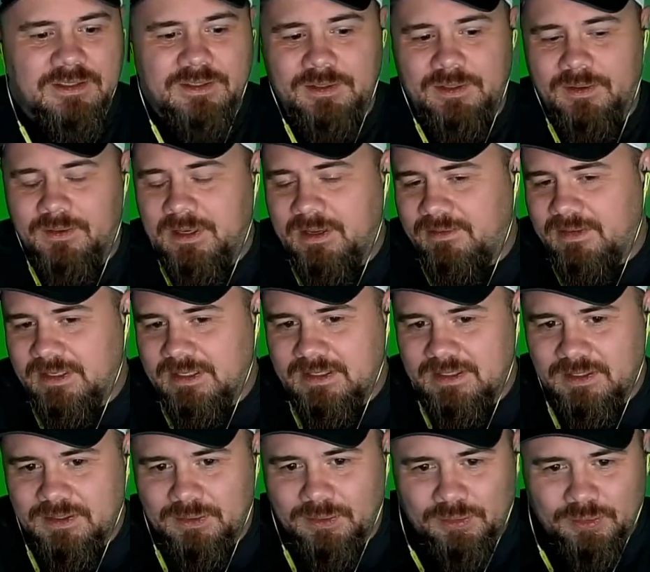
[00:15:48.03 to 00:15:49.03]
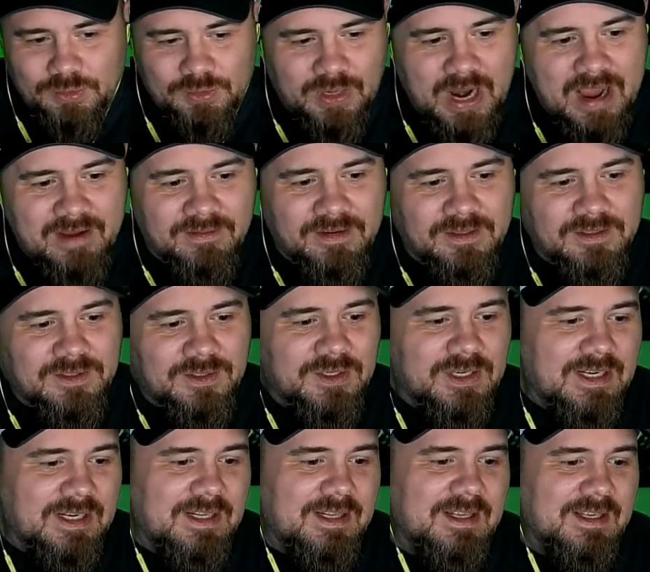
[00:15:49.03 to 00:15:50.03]
So you don't have any additional drivers or
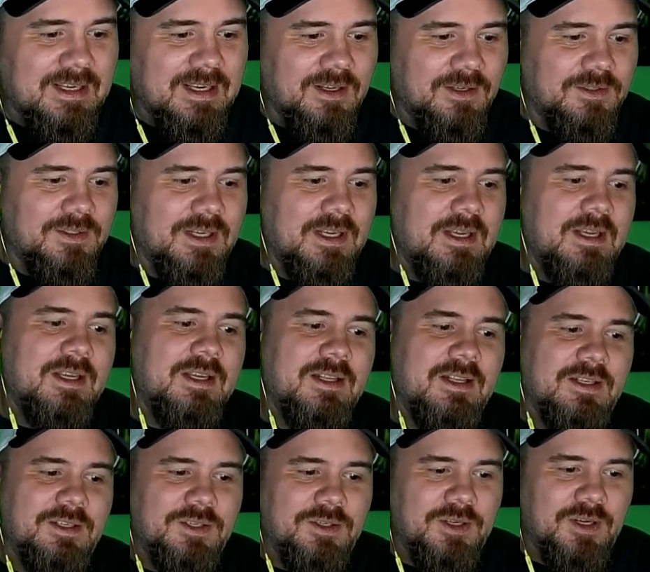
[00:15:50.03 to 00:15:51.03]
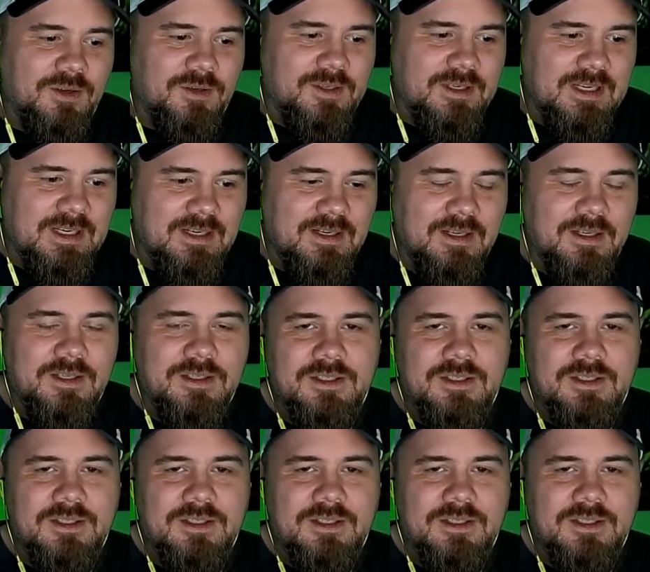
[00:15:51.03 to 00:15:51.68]
anything else that you don't need.